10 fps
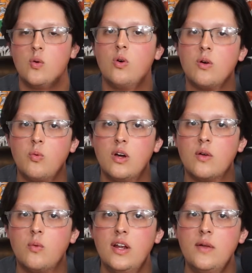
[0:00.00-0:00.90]

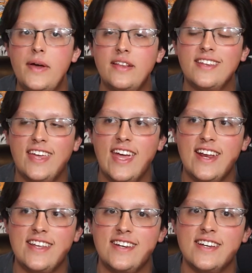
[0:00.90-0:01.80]
What about the
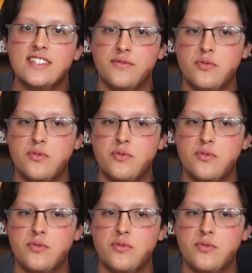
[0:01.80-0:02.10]
candy does it for